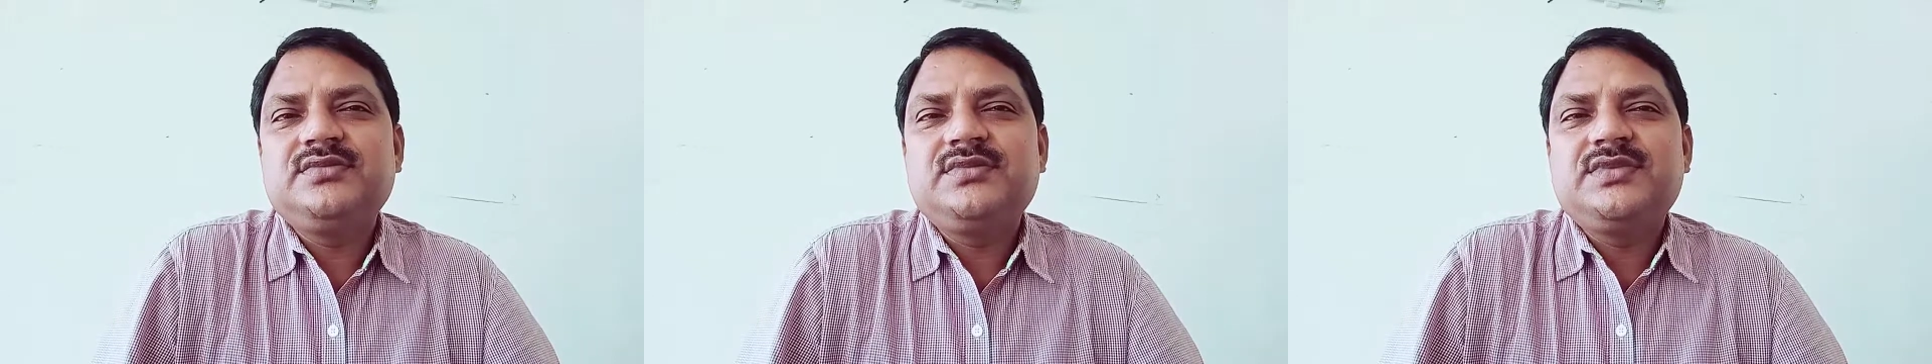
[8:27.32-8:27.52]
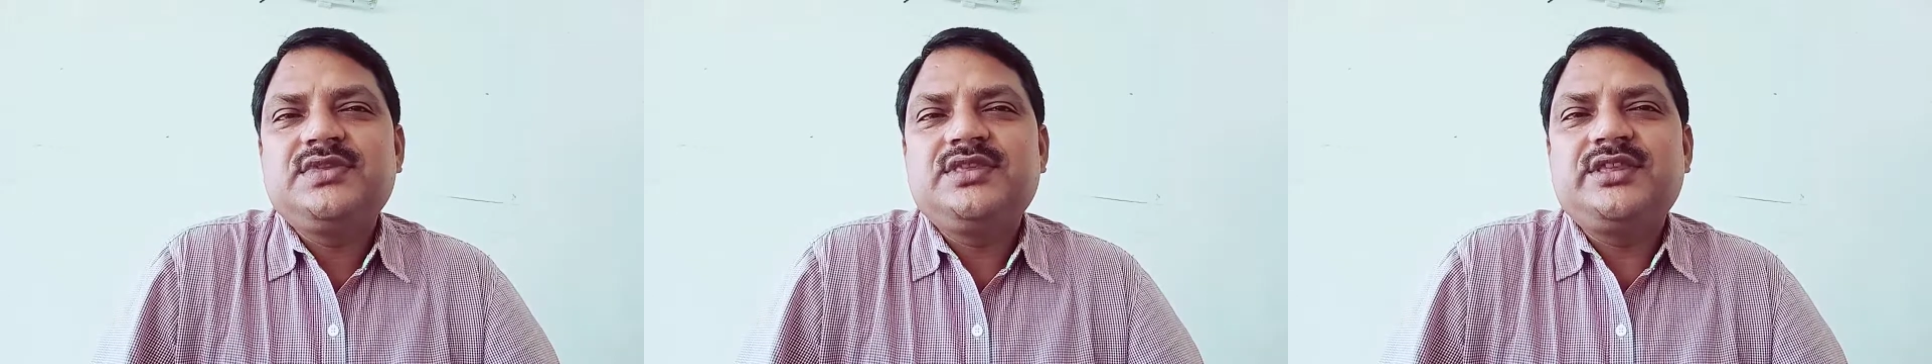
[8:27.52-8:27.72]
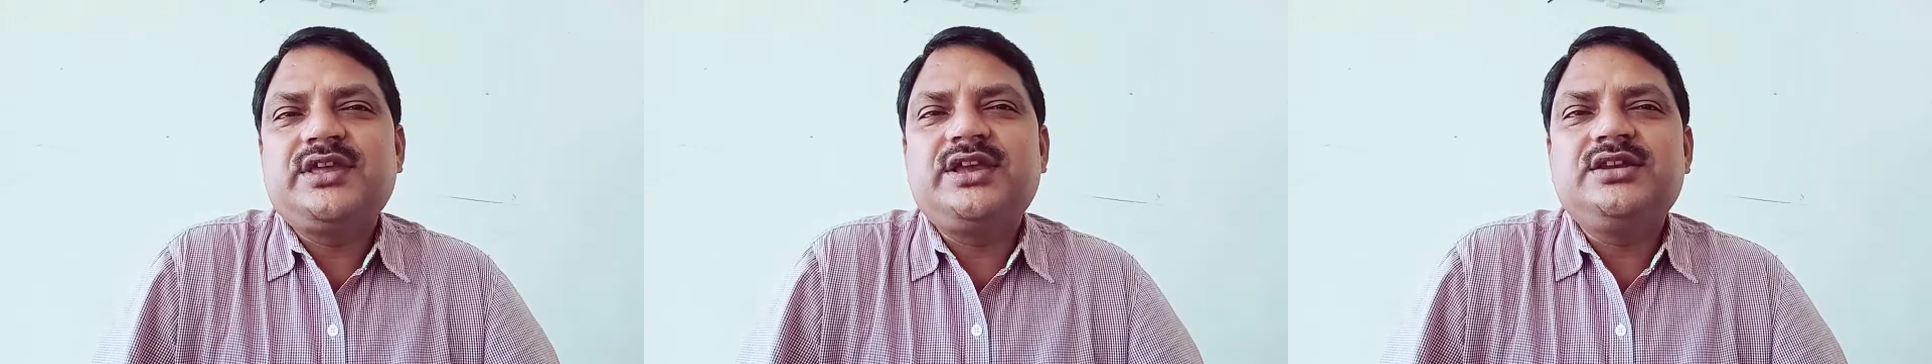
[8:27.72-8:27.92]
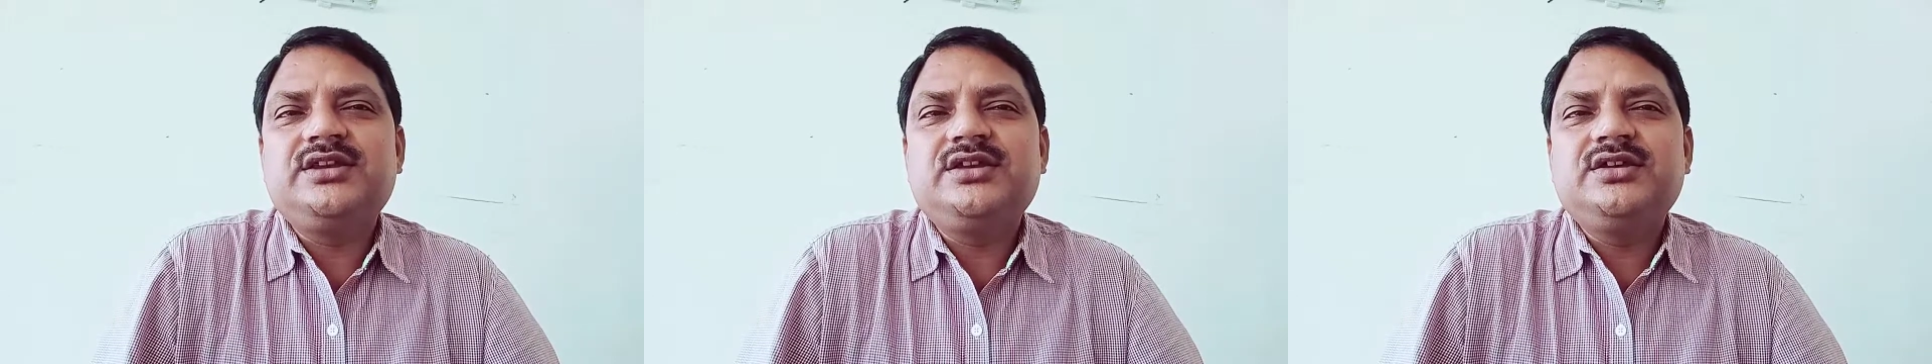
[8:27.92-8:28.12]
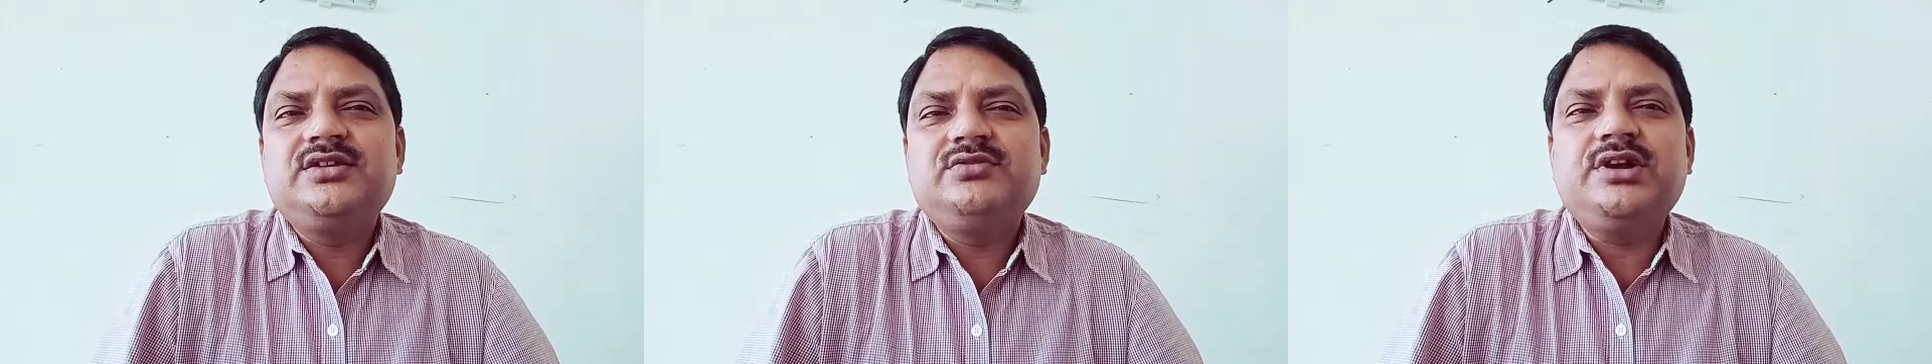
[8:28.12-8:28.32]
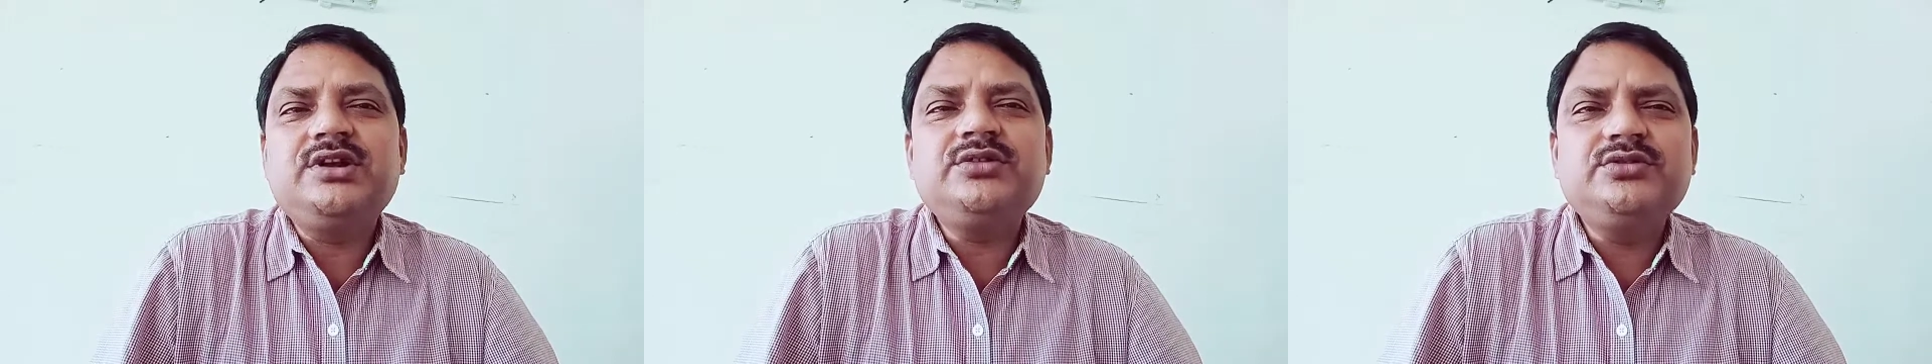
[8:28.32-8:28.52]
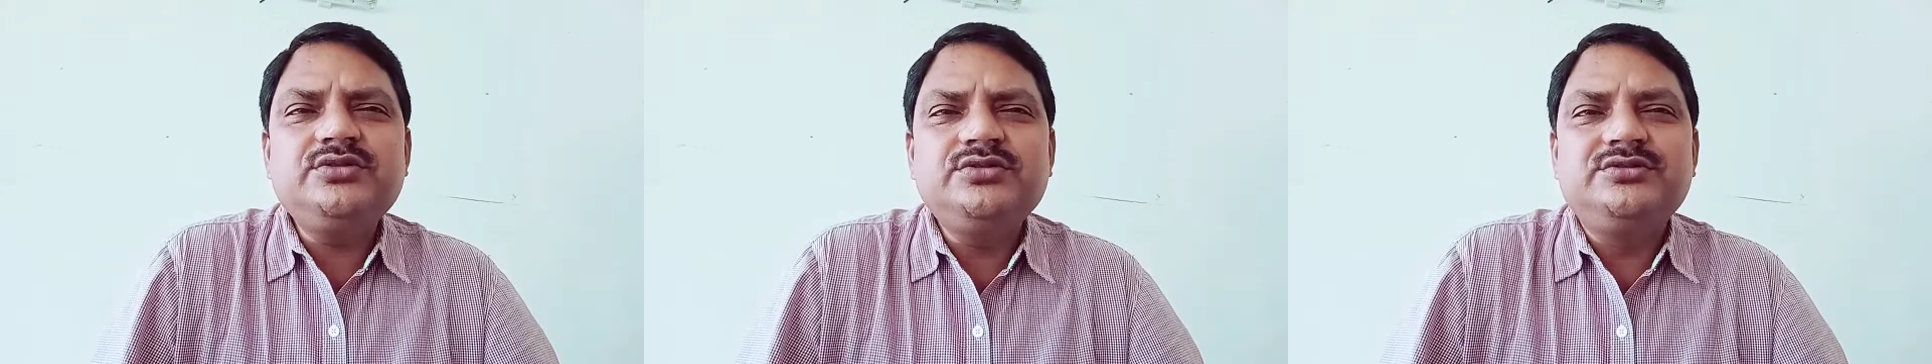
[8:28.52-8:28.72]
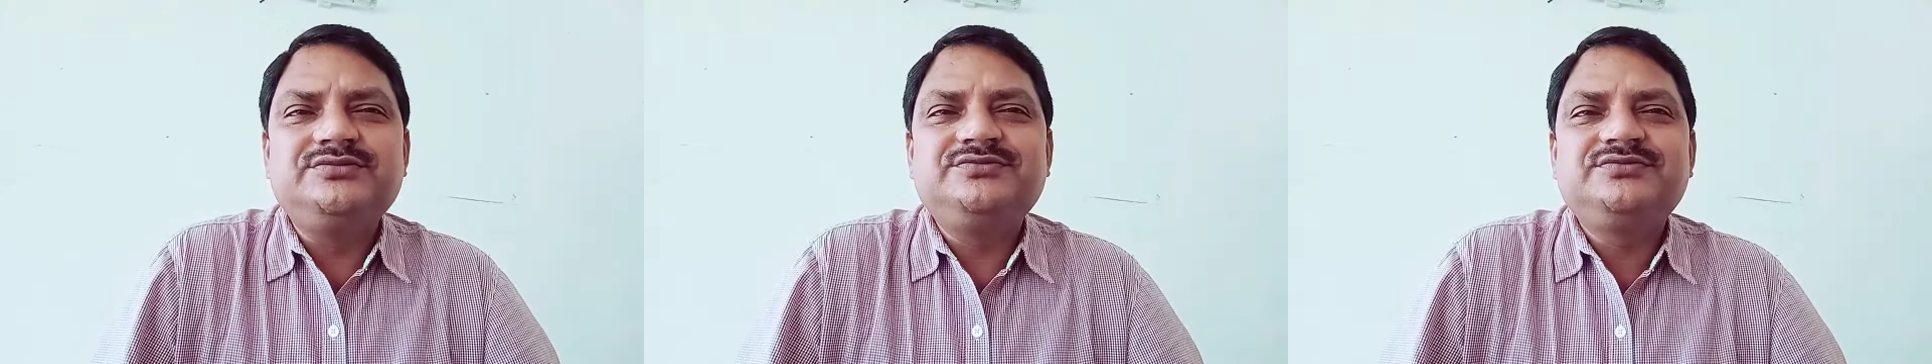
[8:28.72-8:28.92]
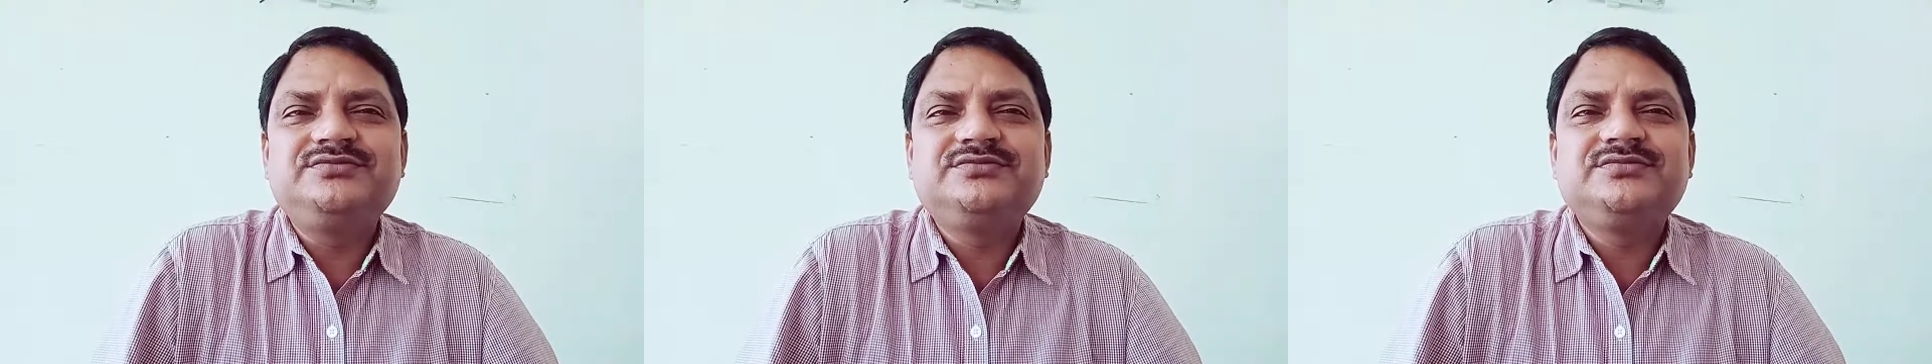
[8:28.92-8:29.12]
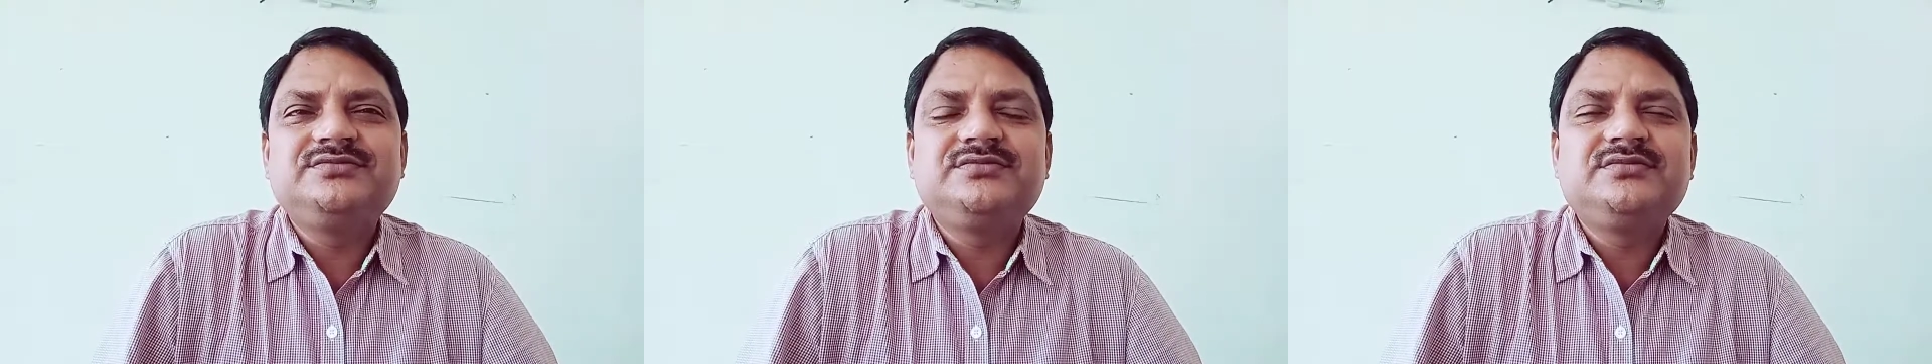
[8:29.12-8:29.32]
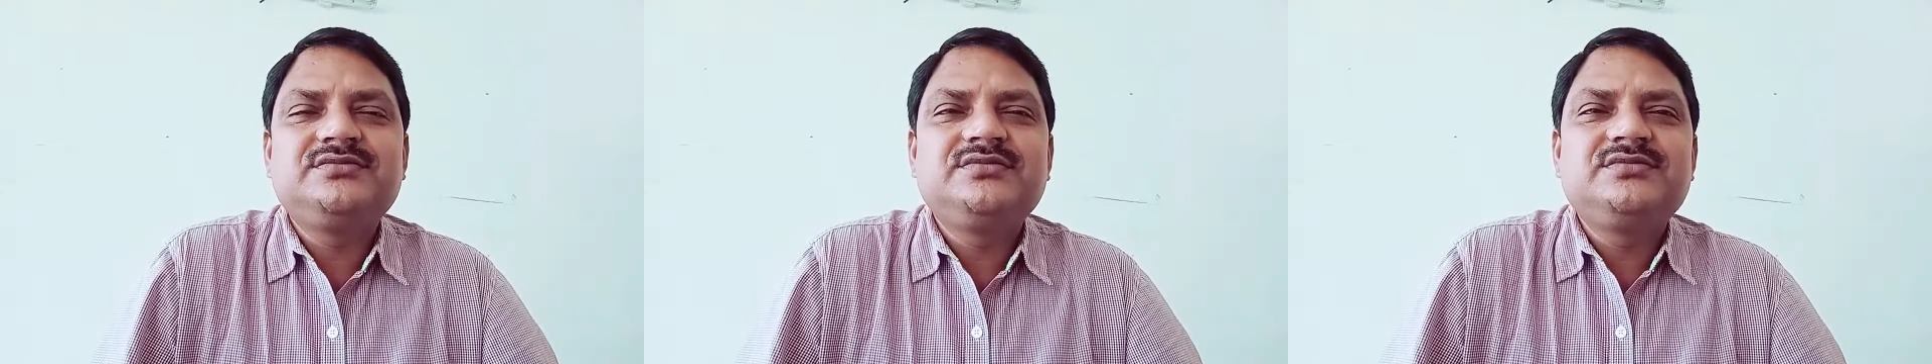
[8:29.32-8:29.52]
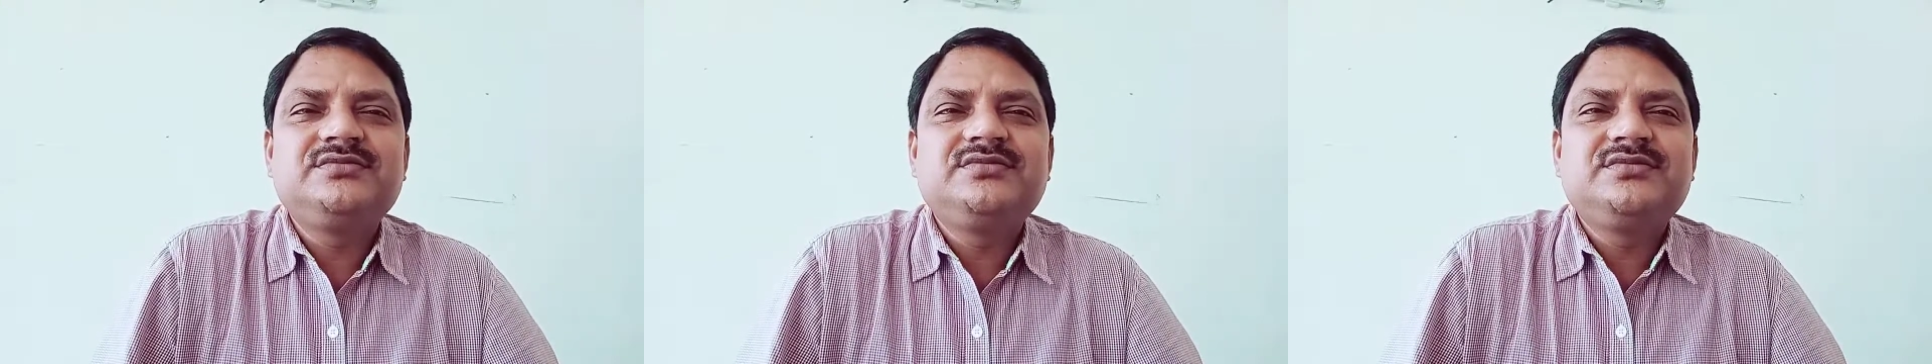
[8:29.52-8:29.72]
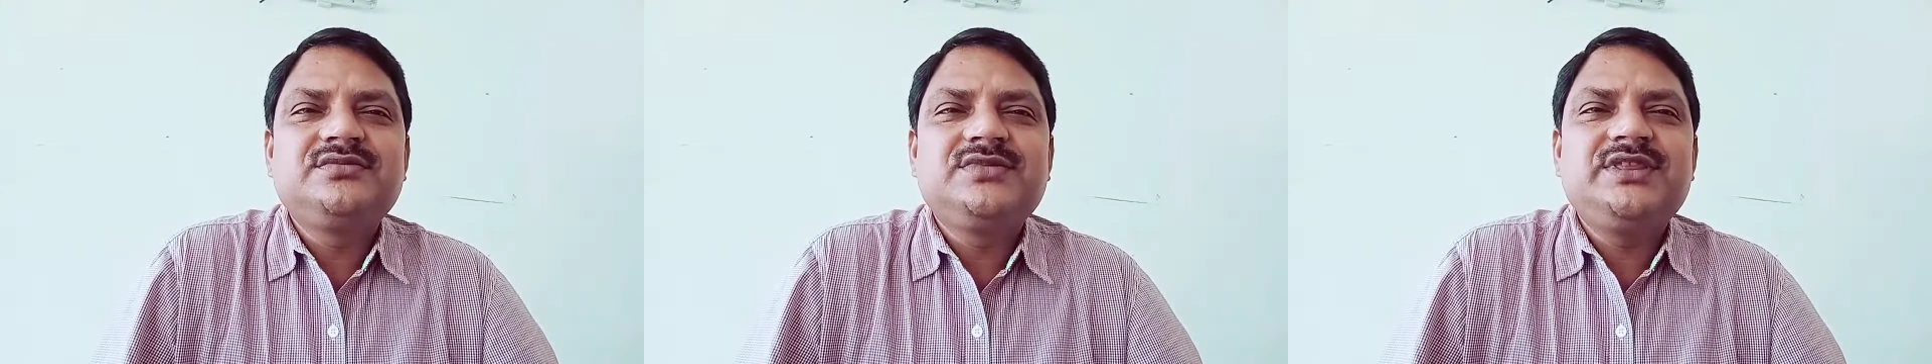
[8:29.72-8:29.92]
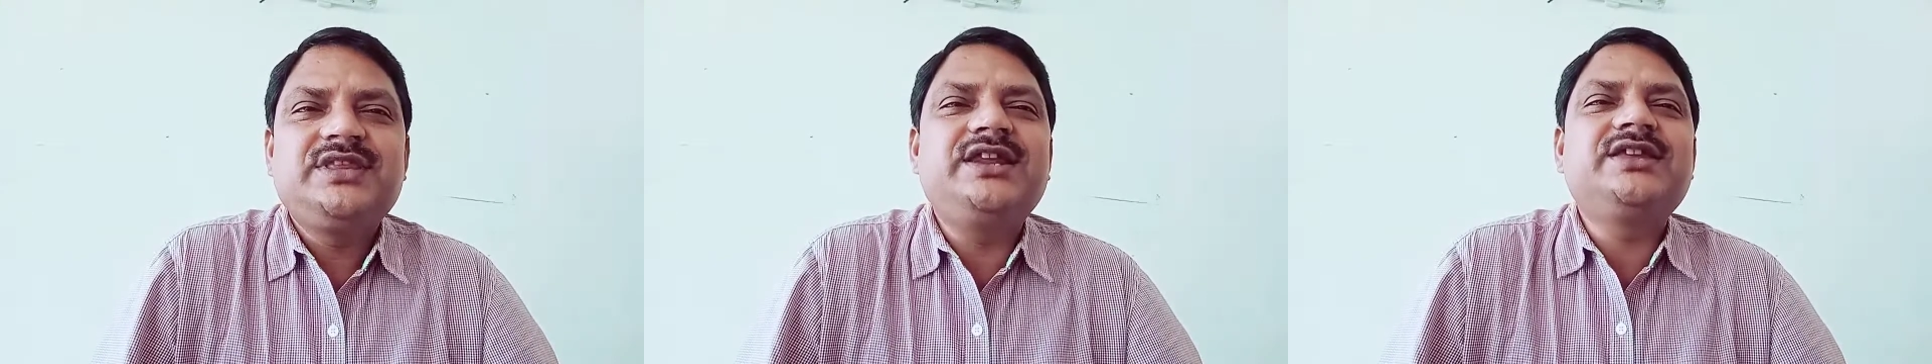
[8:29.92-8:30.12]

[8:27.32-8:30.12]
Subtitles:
Then what to do? There